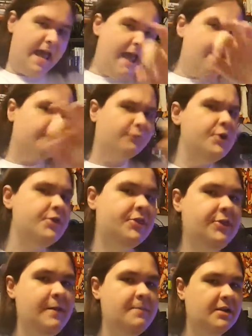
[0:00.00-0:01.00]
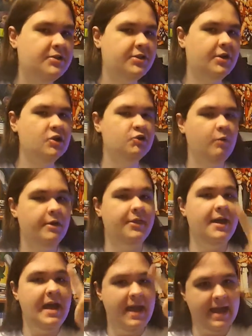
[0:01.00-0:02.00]
Every theme that starts with
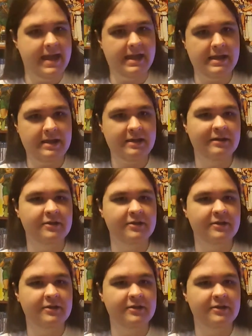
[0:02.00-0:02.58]
A